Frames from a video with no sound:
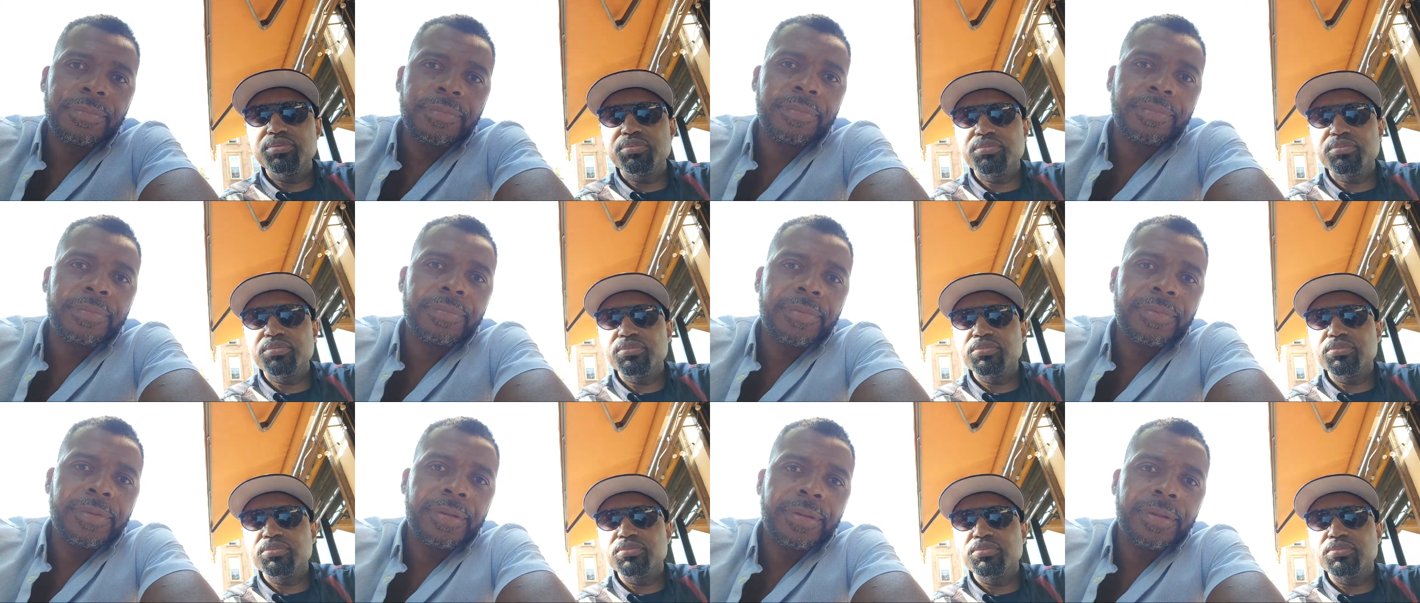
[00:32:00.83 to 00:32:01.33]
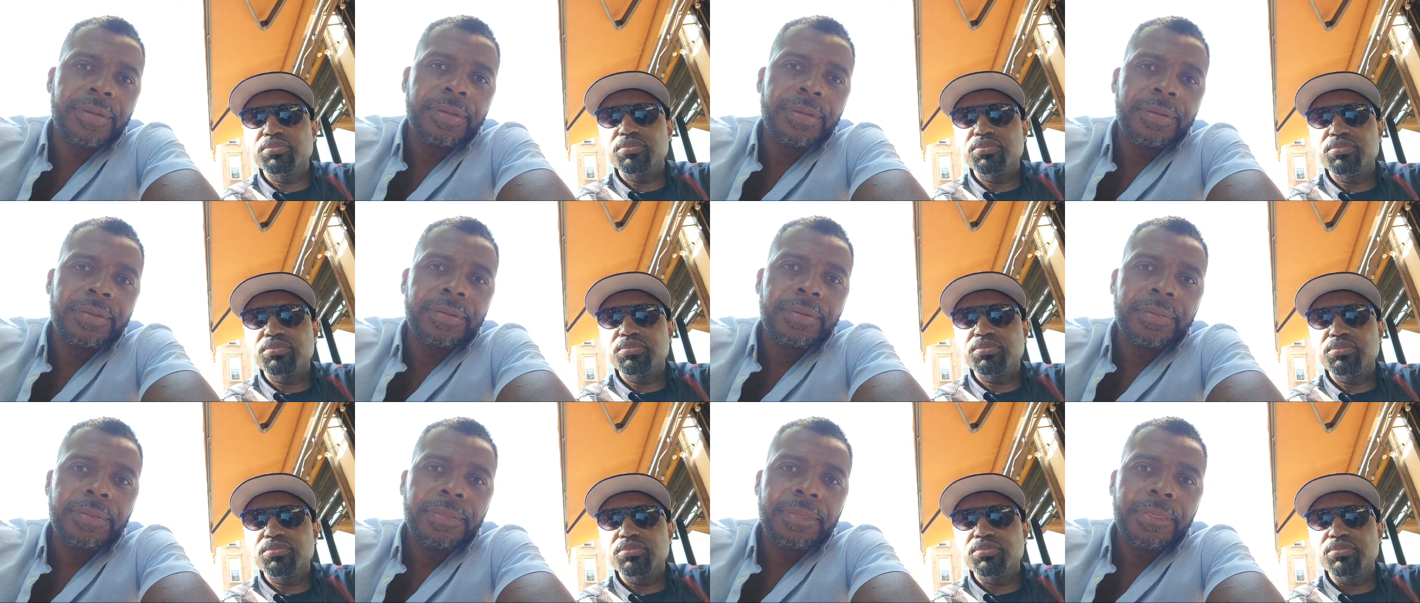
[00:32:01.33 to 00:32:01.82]

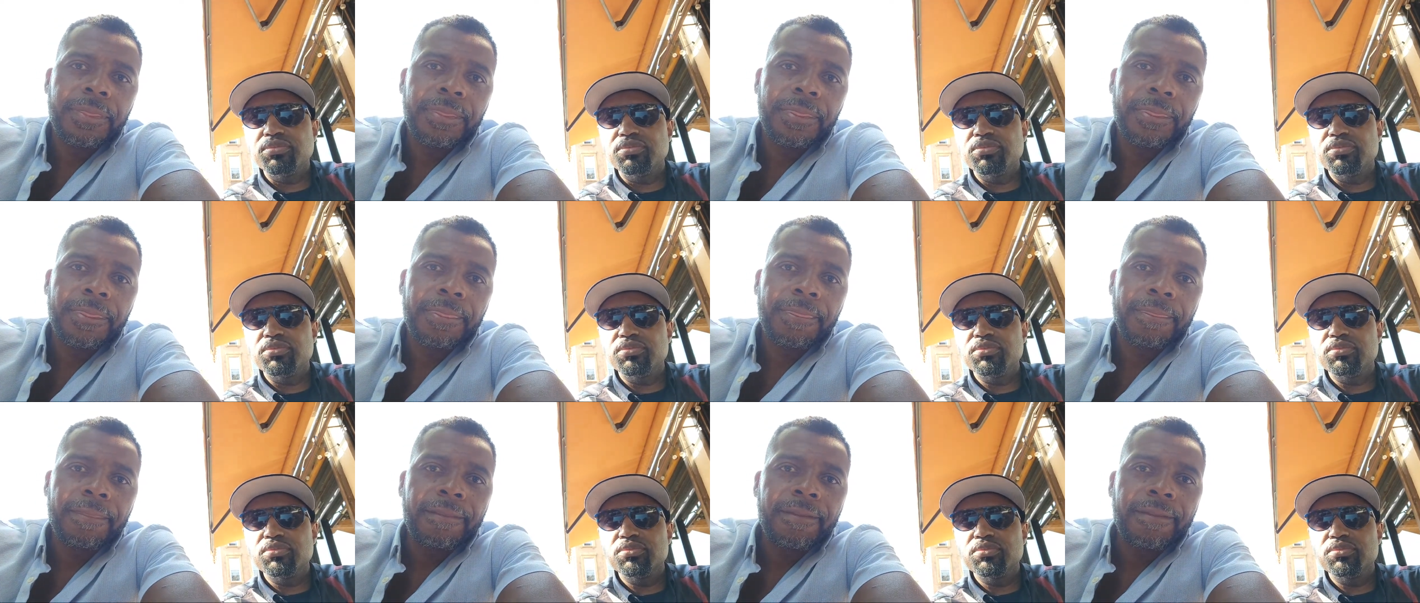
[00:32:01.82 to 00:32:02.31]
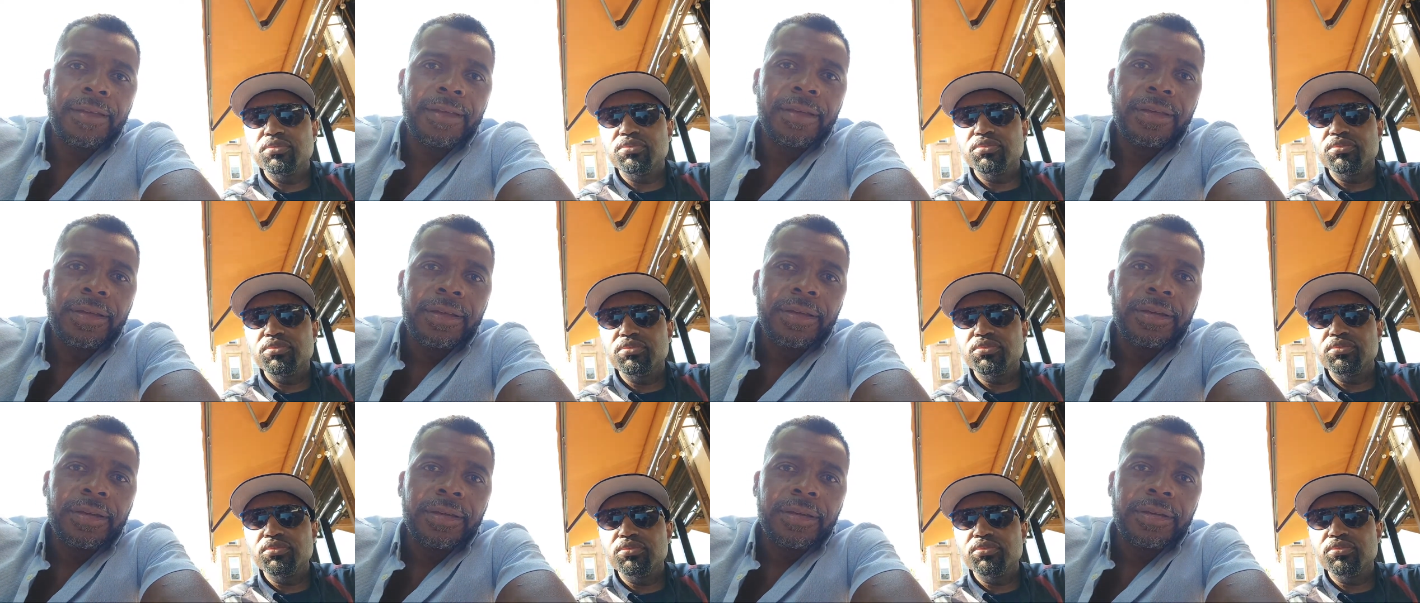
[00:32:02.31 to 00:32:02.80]

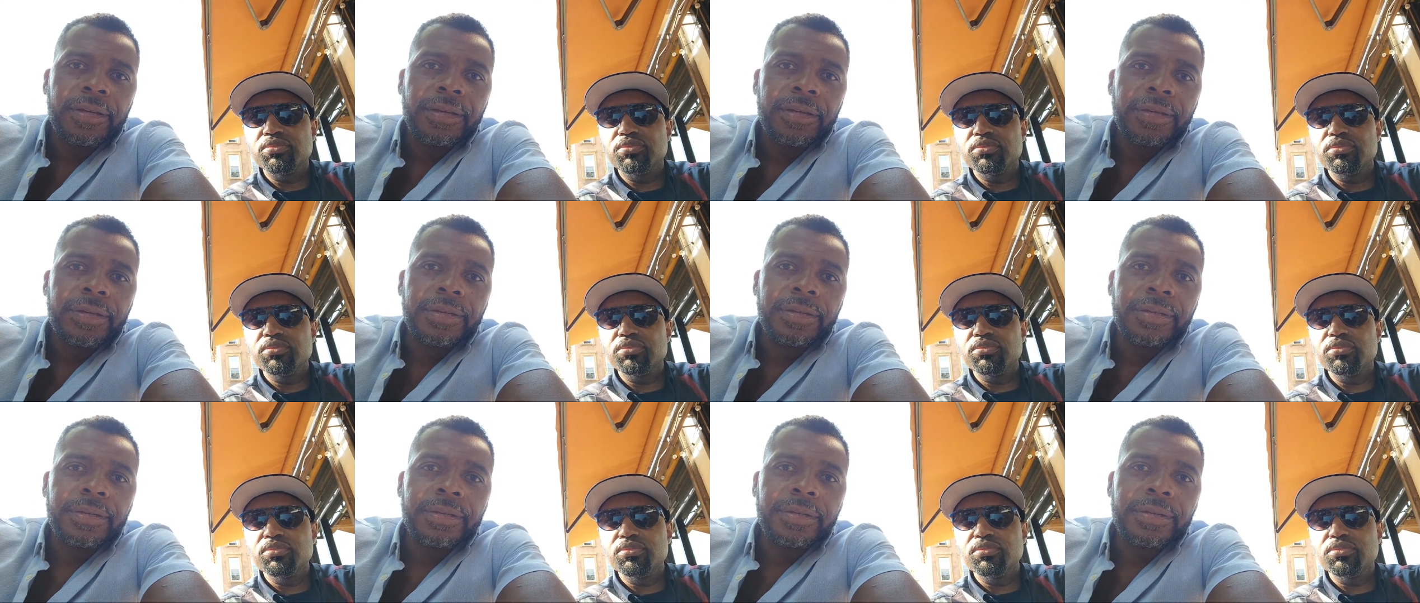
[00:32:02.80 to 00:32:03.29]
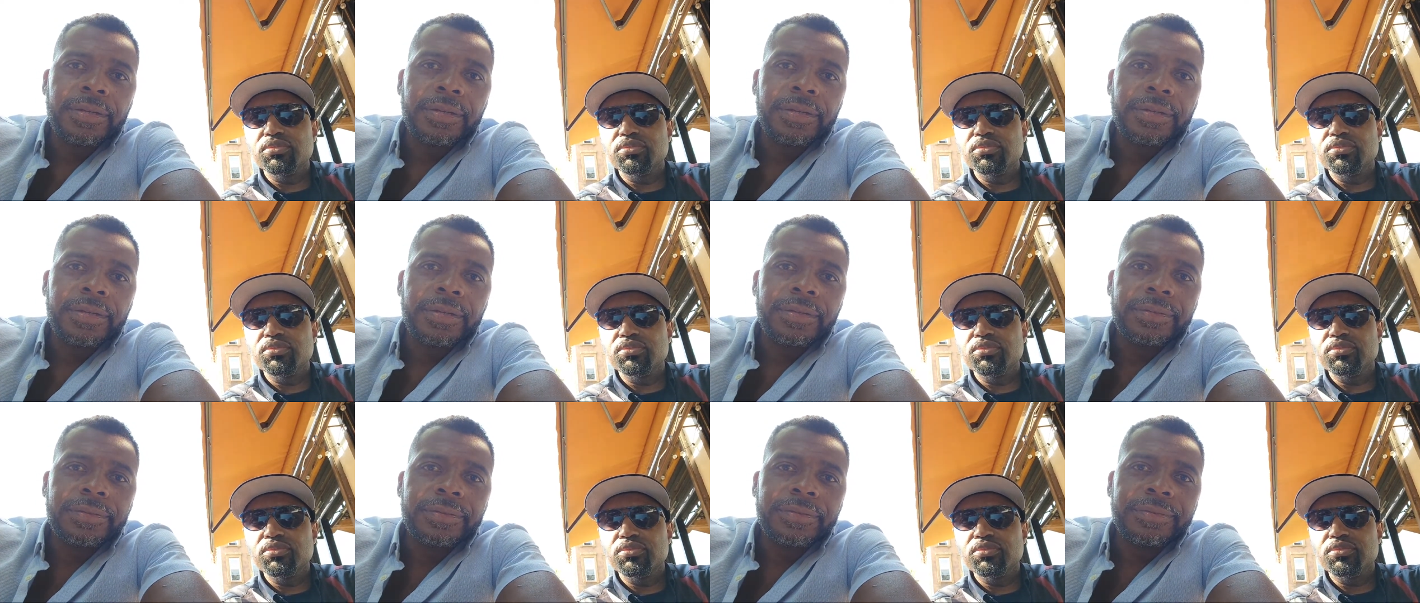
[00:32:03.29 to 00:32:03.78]

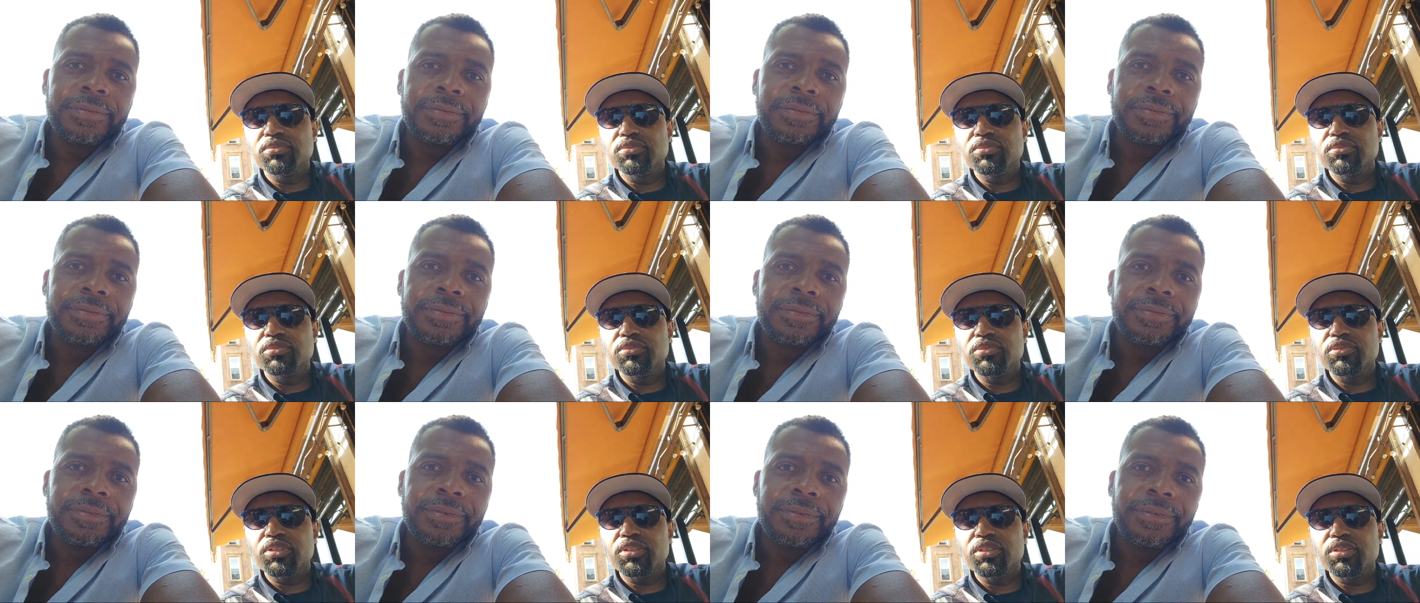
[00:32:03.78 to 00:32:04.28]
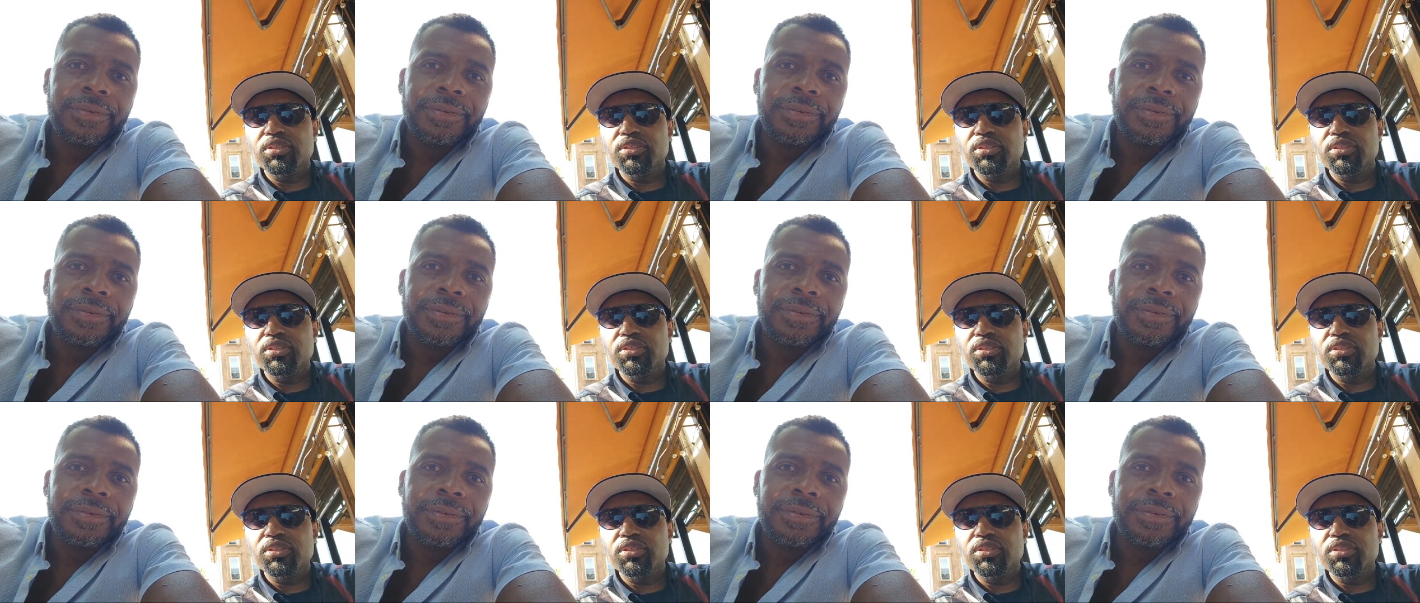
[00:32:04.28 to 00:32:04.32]
Nobody speaks.